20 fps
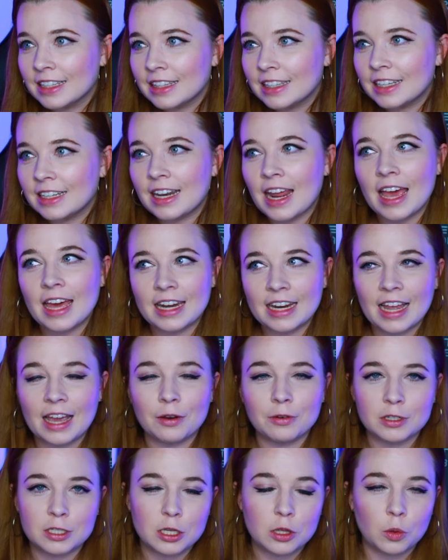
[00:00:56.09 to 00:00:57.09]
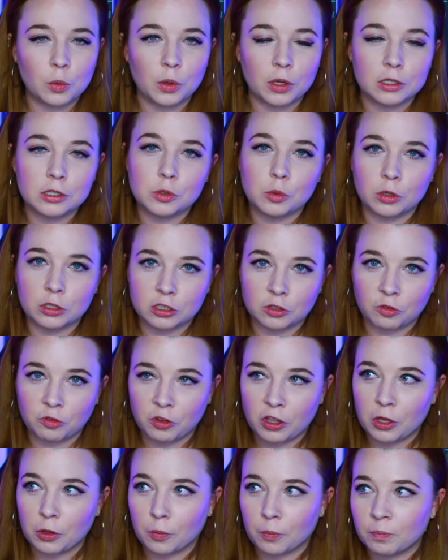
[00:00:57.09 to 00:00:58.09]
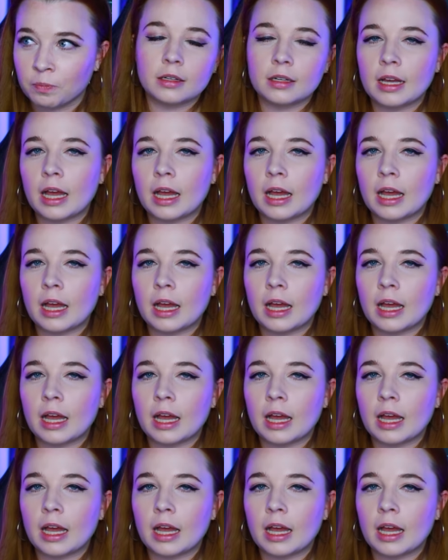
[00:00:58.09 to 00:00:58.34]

than heading out into the world to watch a film.